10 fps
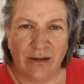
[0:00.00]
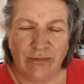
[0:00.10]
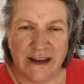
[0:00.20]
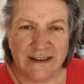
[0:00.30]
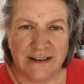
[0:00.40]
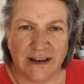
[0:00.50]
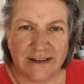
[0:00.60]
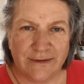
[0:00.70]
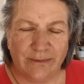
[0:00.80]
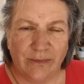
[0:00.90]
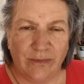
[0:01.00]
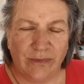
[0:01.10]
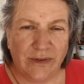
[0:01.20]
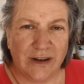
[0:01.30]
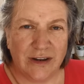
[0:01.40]
raise ducks
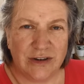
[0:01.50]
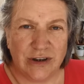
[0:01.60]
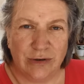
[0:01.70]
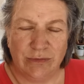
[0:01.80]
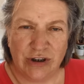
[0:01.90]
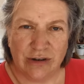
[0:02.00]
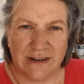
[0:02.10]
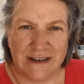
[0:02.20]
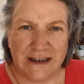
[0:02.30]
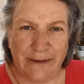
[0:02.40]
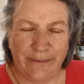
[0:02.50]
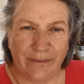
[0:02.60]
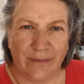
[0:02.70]
to maturity.